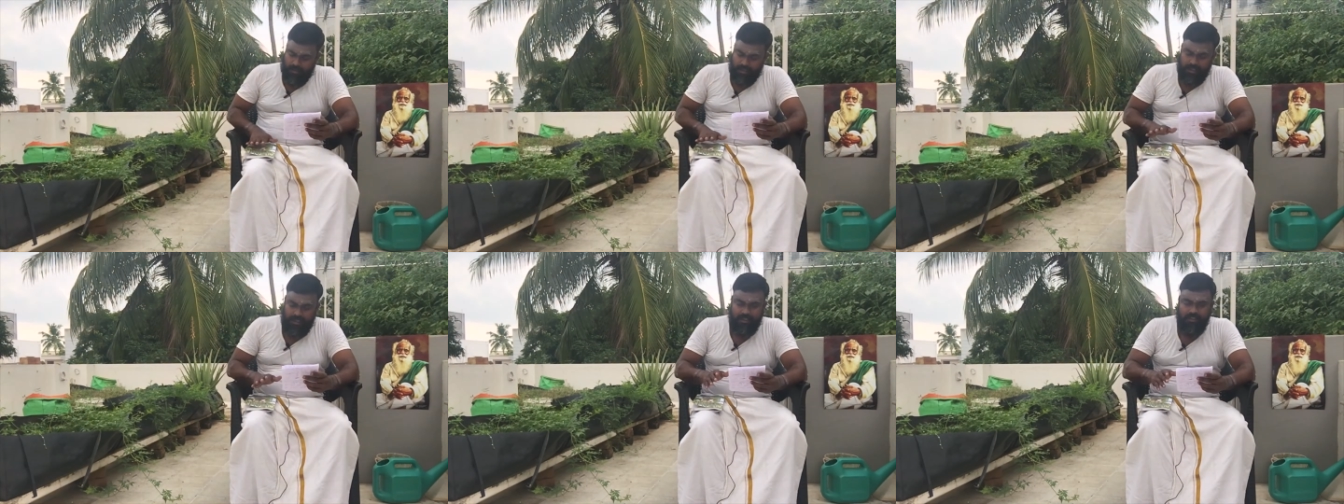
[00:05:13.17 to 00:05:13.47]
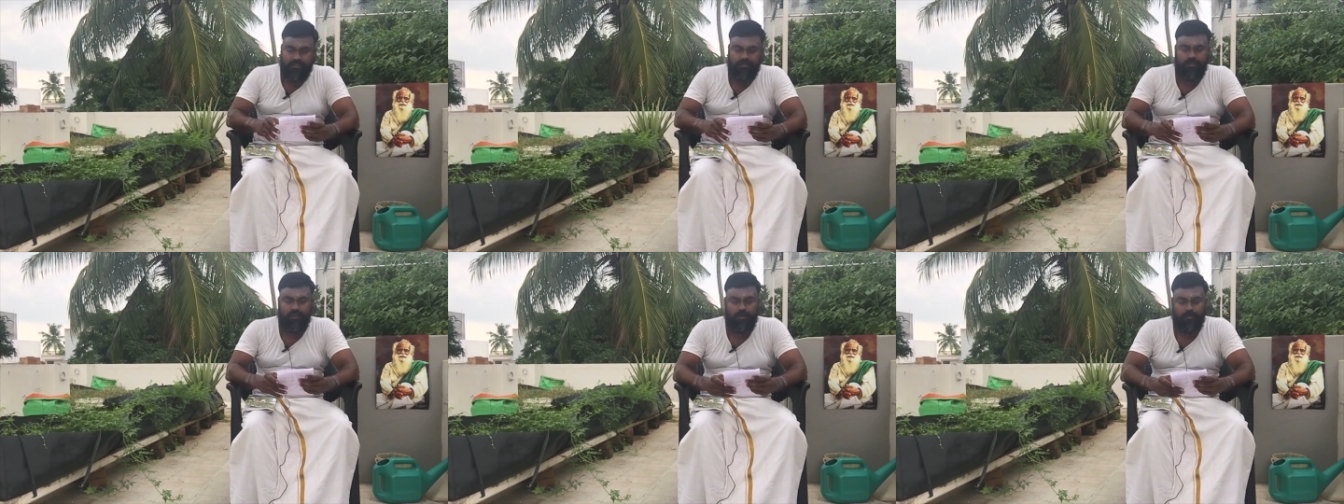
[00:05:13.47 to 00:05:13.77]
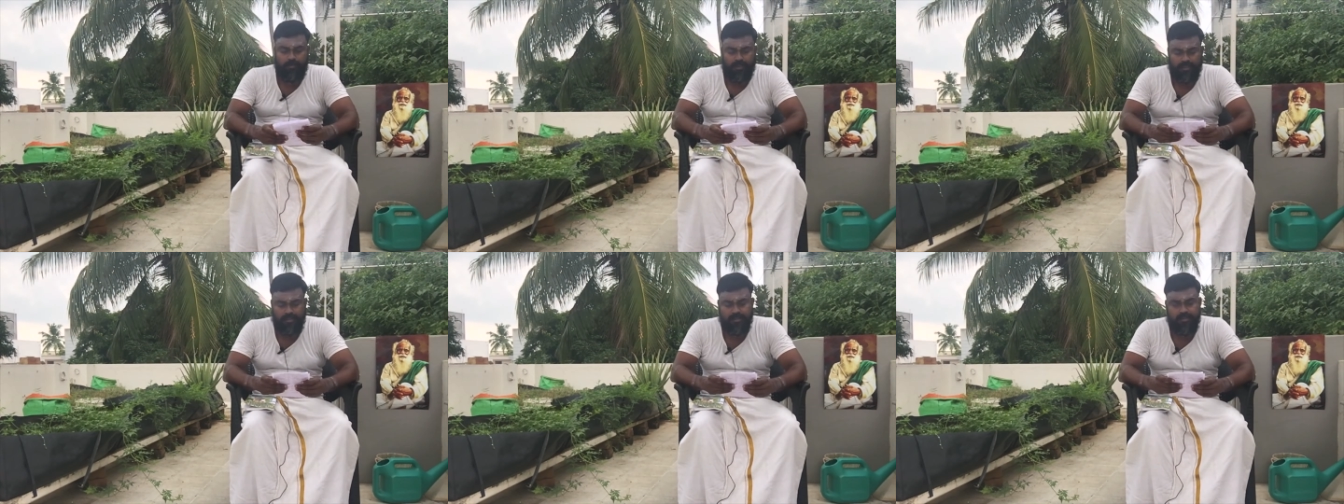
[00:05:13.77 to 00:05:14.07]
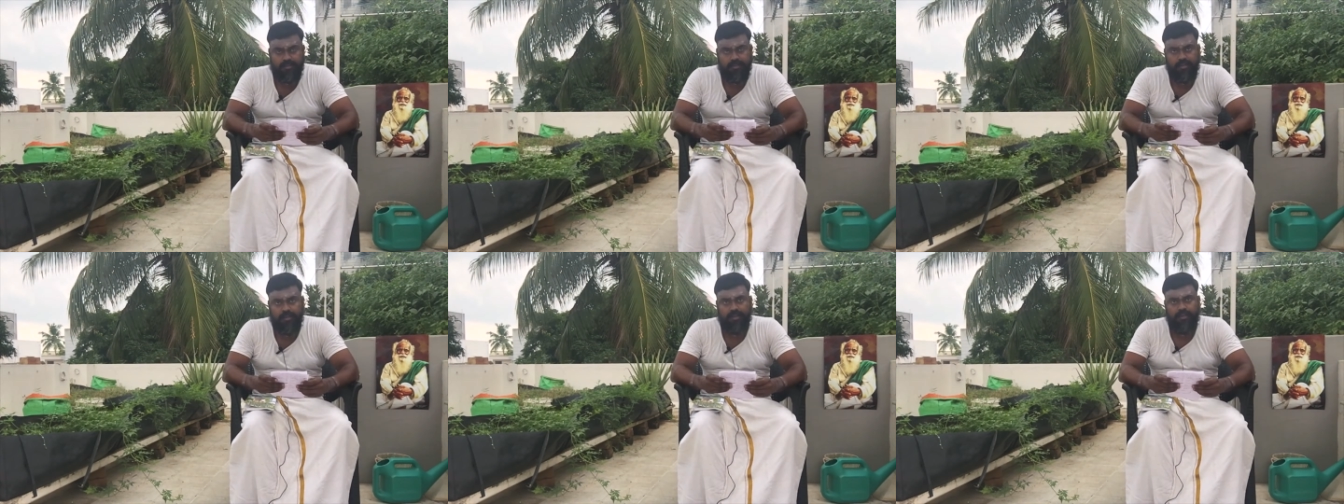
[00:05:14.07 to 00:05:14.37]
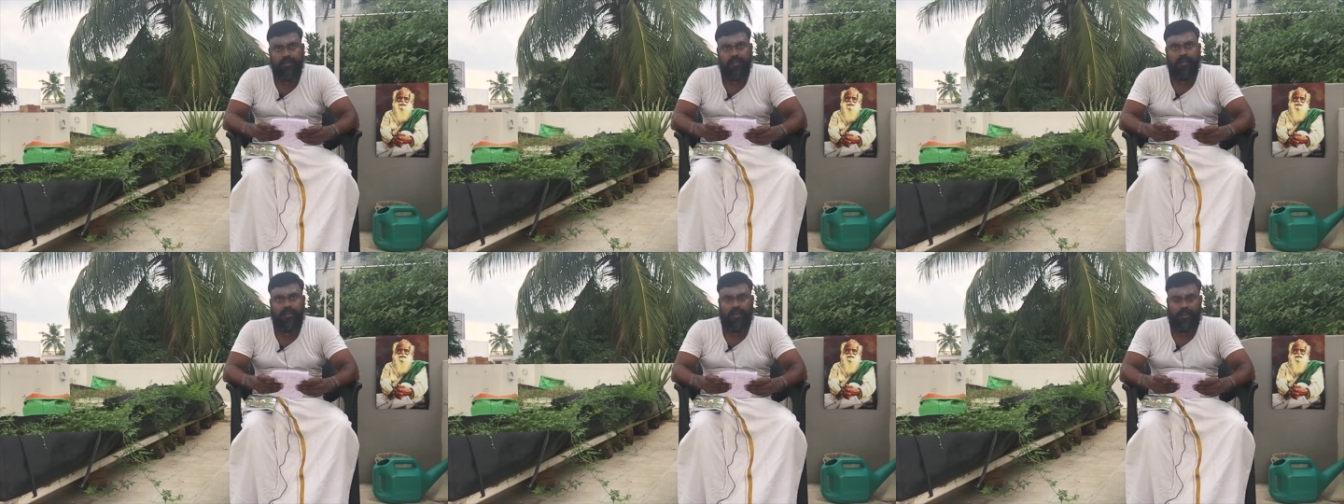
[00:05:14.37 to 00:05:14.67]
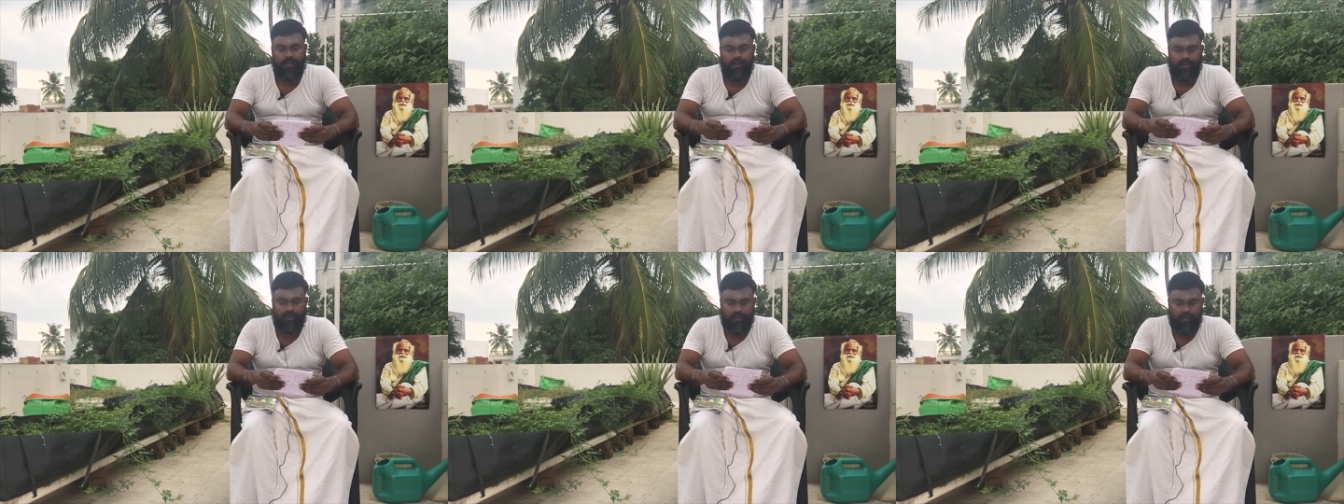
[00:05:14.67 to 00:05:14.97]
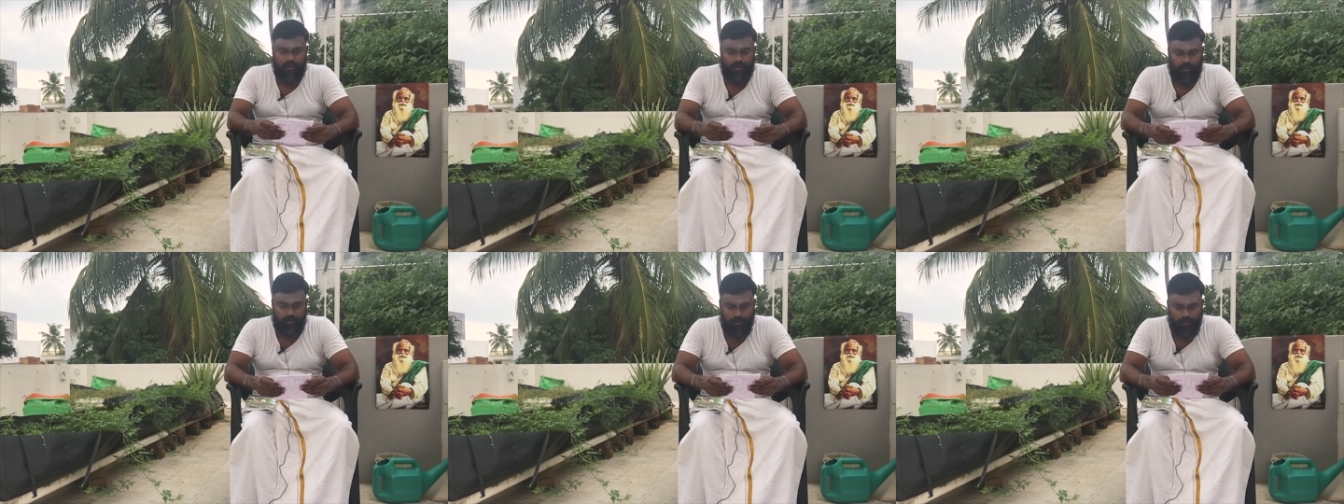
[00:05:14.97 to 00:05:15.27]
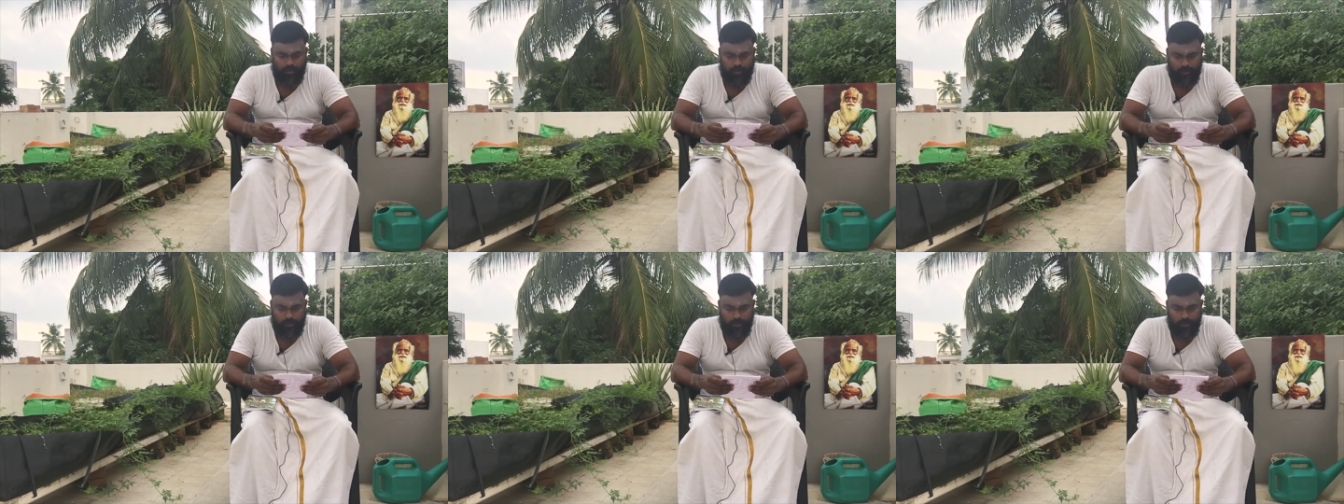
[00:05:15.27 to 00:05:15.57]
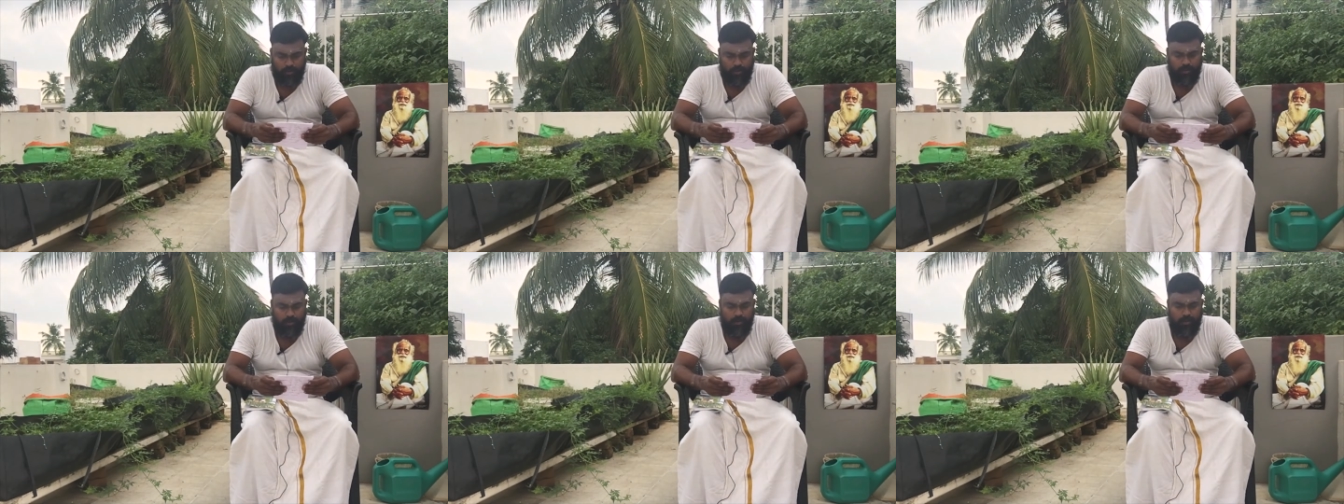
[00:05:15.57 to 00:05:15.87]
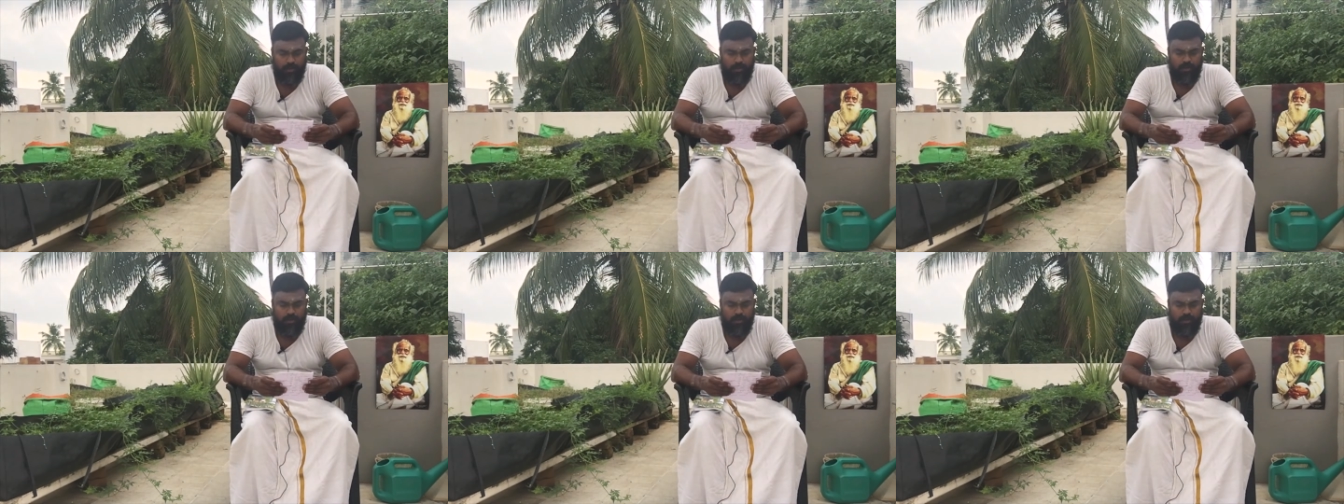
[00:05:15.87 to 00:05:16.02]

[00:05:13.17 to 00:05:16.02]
hints from this and also